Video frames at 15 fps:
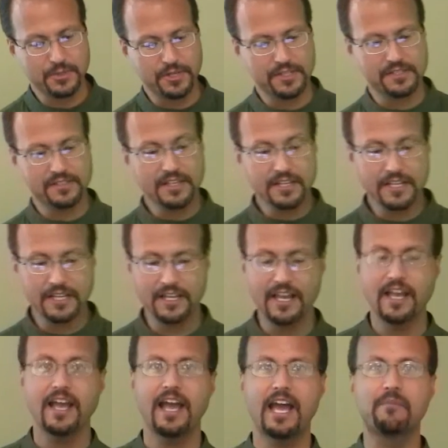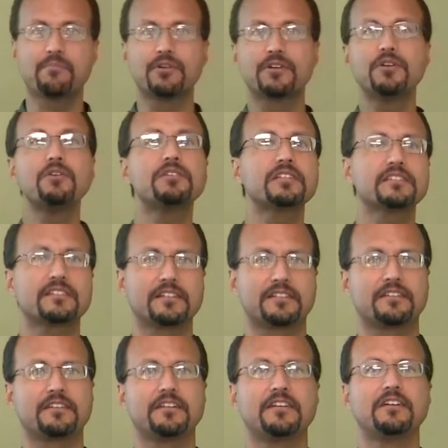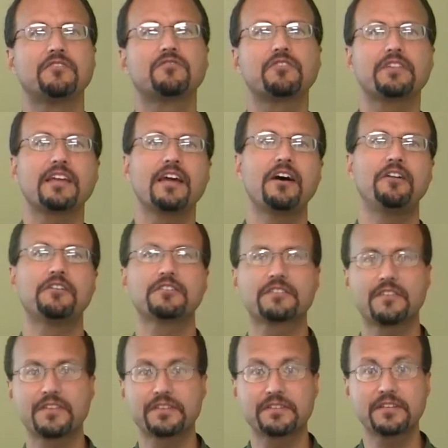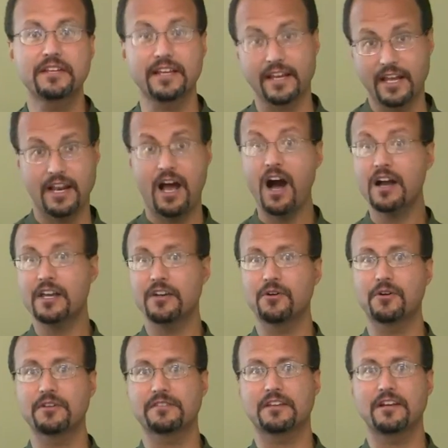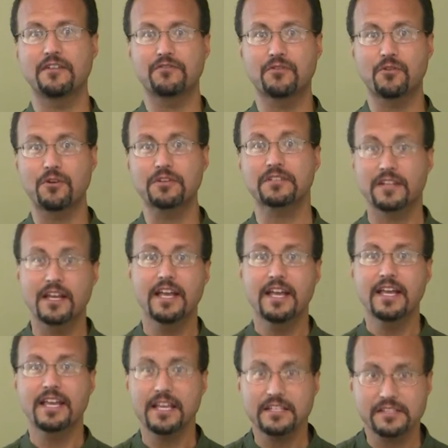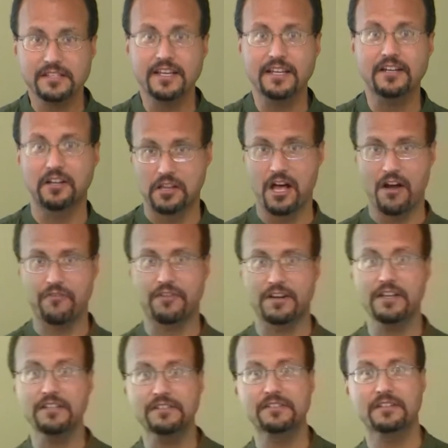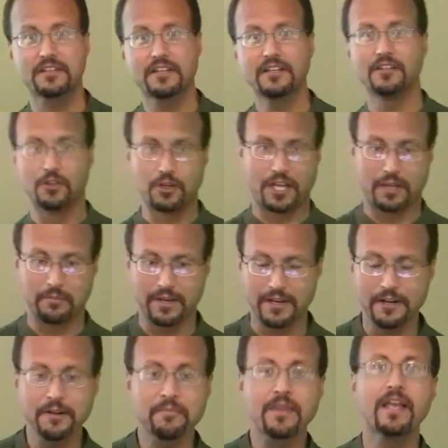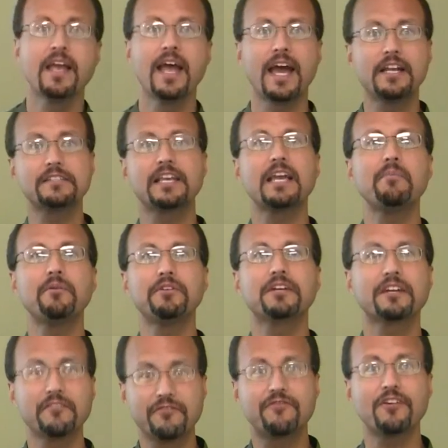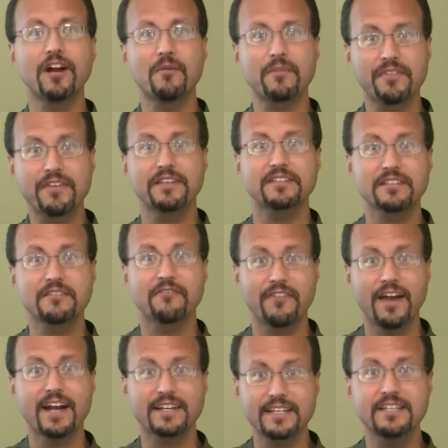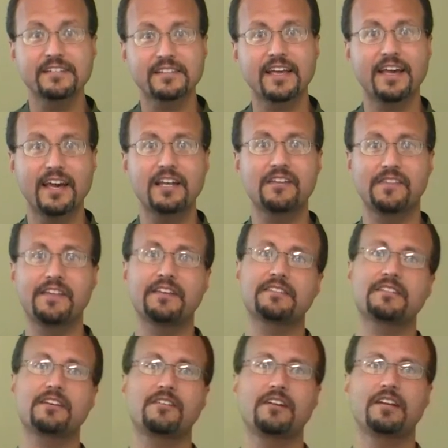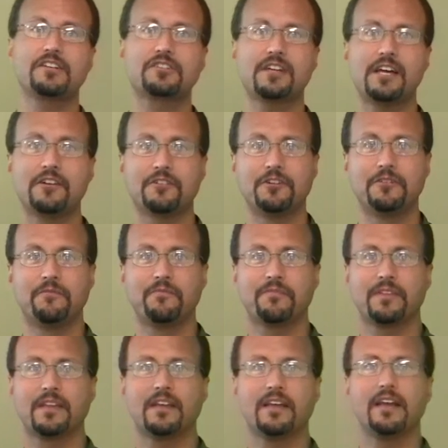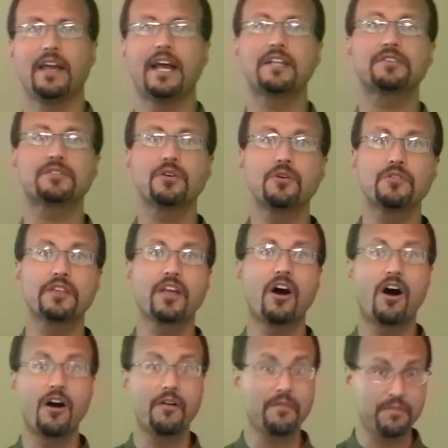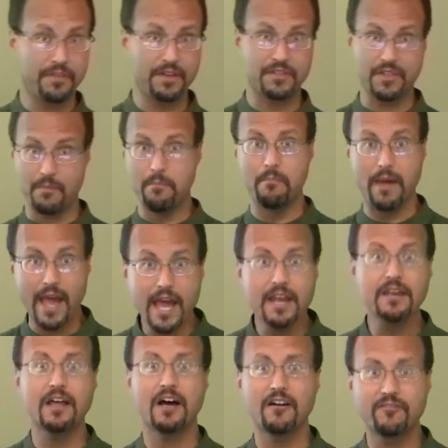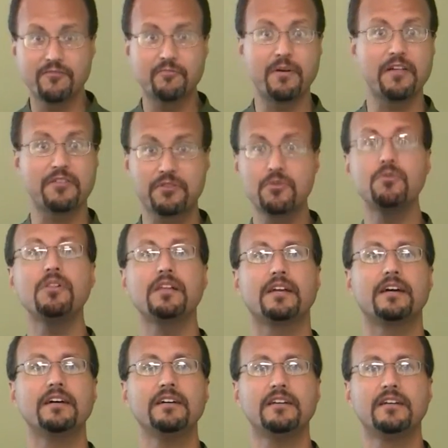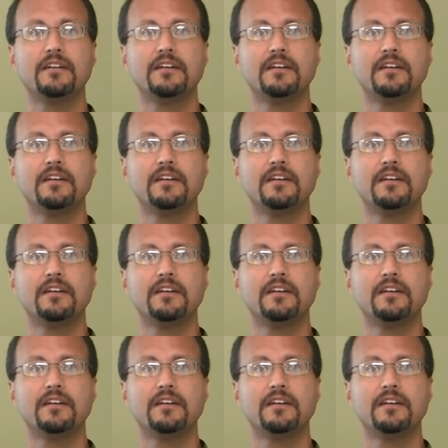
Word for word: to her city and produces it for the elders of the city. And Achior is there, of course, and he's seen Holofernes, looking better, and is able to confirm that this, in fact, is the head of the Assyrian general. And so the men of Bethulia